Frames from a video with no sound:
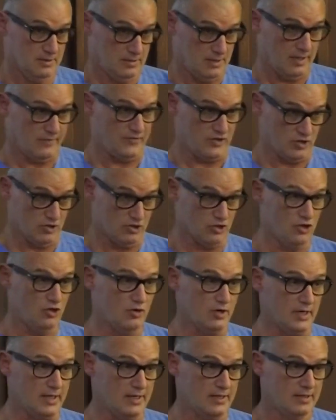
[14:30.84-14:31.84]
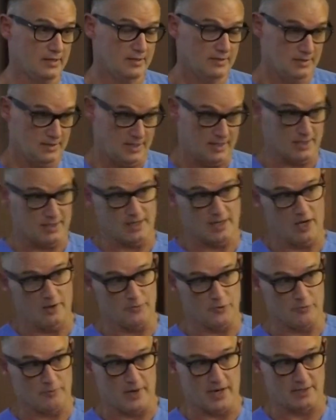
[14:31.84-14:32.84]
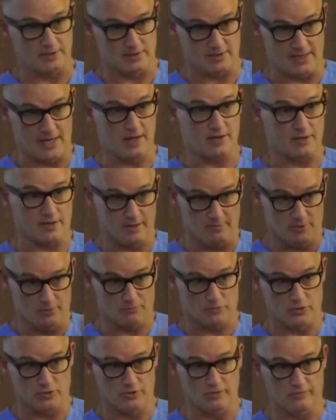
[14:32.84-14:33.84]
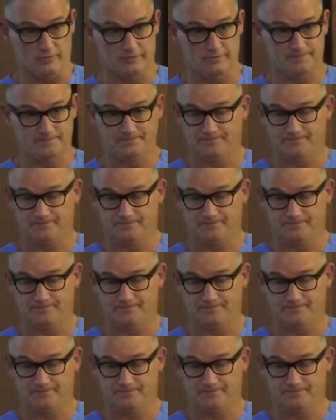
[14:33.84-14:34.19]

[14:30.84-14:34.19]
if you can do it, it can help your patient's outcome improve.